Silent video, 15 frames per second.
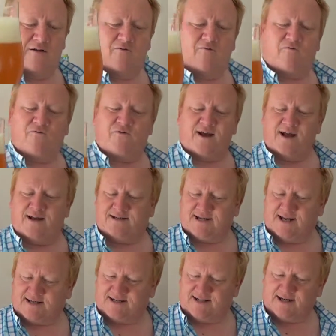
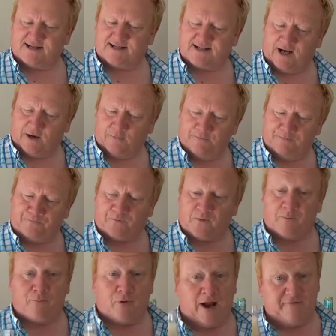Fantastic. So,
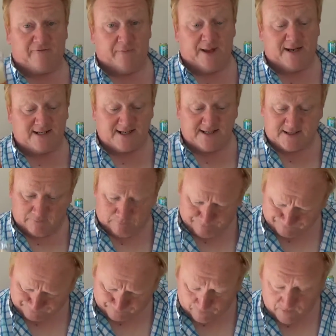Brett fermented
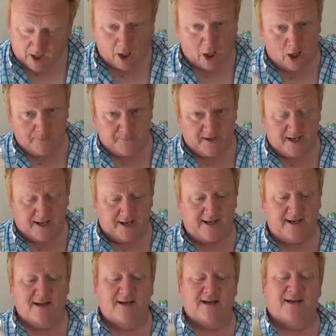
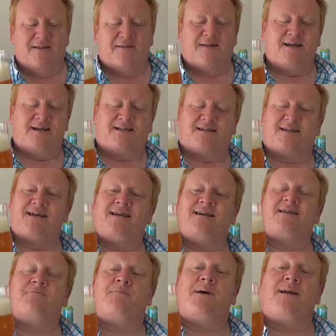IPA. This
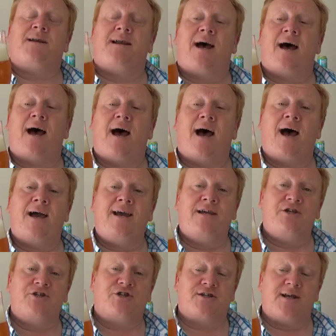has been
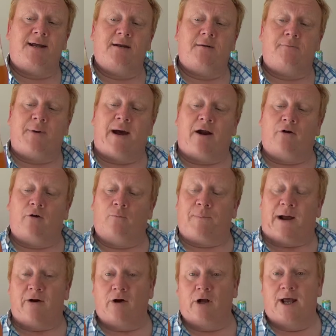aged in a
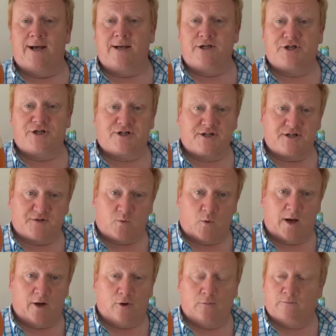barrel aged as
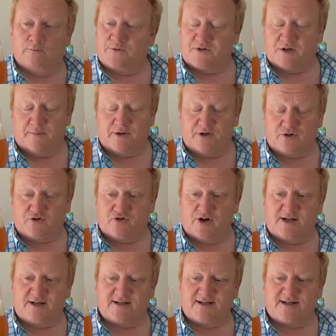well, so I'm
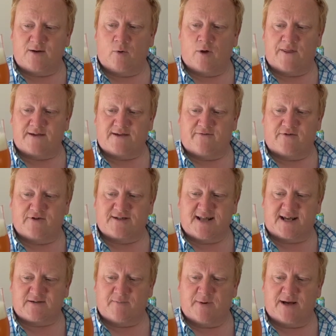intrigued to see what the difference
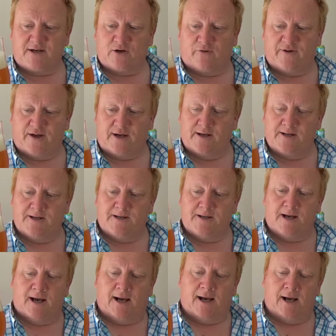that's made of it.
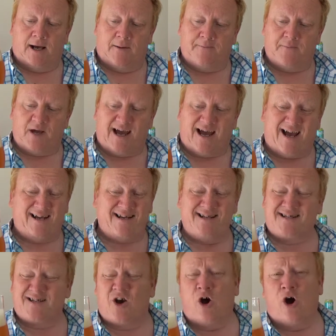And
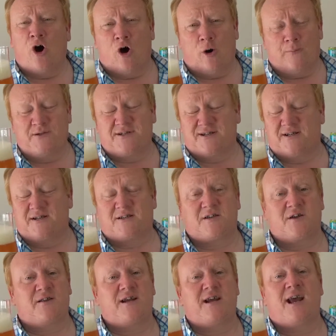it's hopped
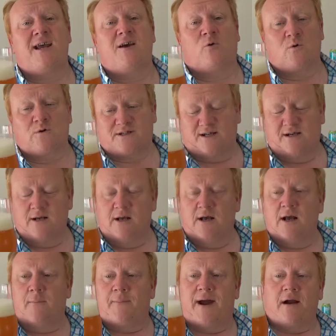to the hilt.
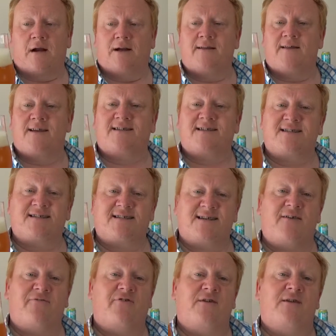Apparently there's
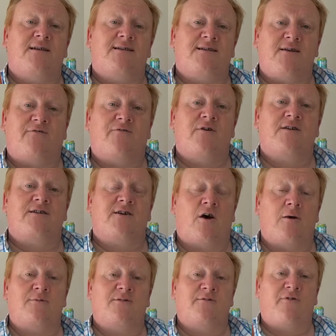7 different
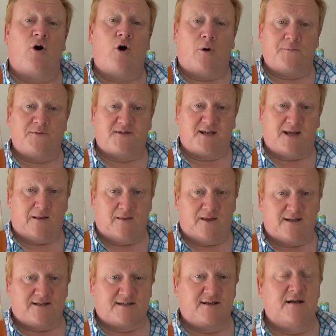types of hops in
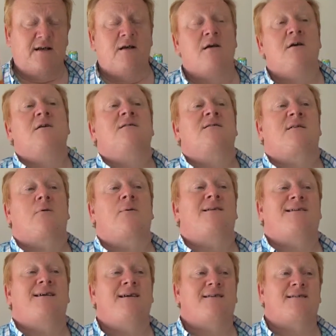this, so
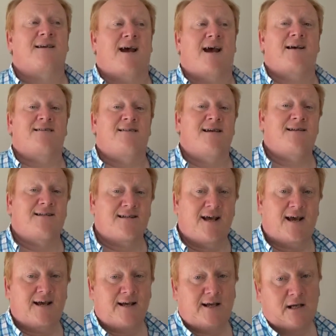it is, as they
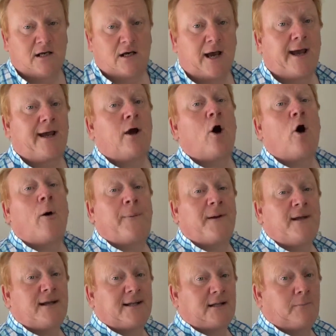say, a
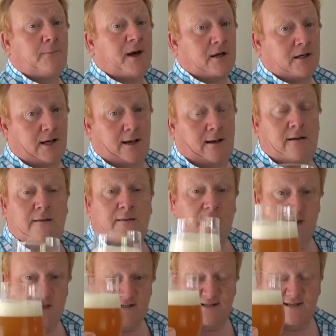hoppy little bugger.
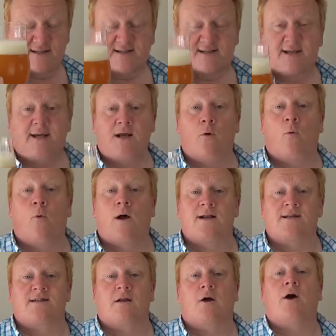Let's see what
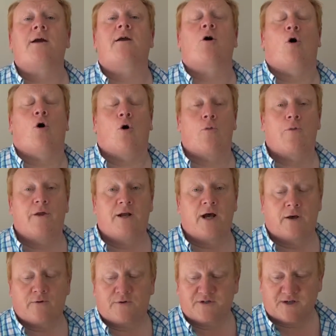it's like on the
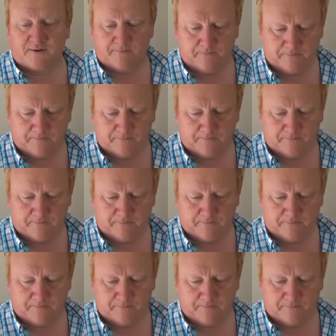nose.